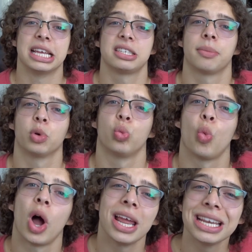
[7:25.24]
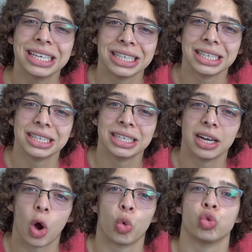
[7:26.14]
is number one,
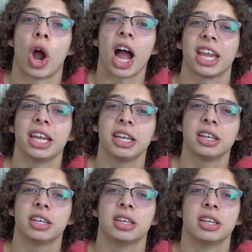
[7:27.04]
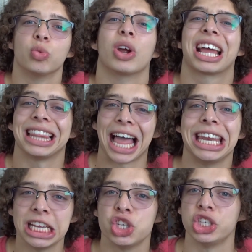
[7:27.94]
a rocking
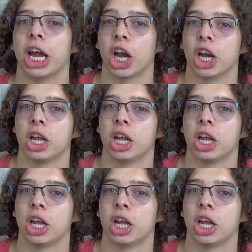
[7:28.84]
reclining chair.